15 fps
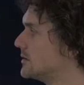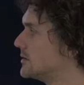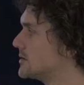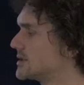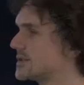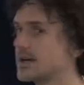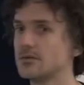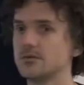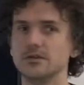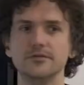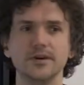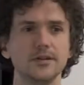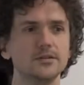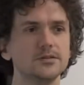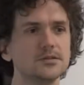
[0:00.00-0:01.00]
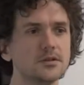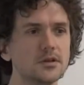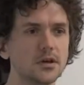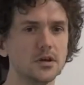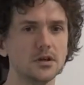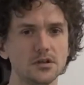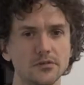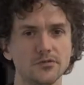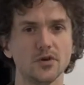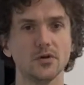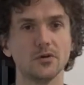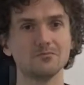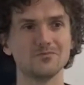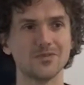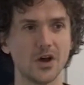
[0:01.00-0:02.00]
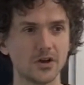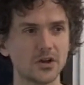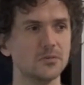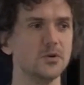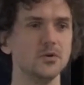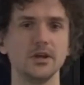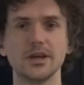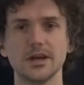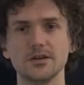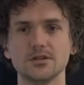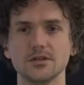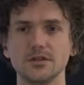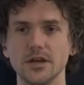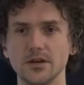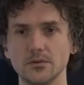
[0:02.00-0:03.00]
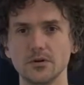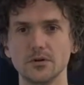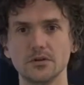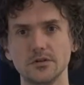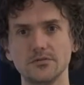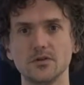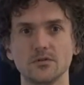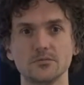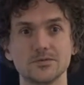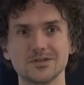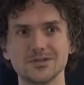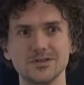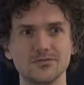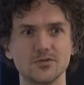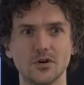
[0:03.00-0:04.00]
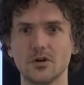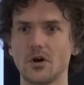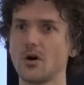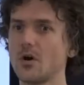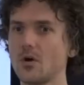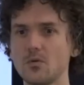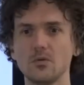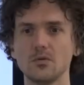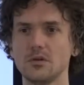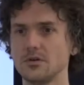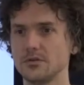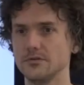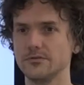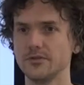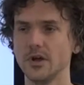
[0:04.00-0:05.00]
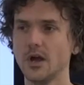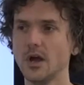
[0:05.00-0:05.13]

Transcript: sound events, you've got a communication network. You've got a whole lot of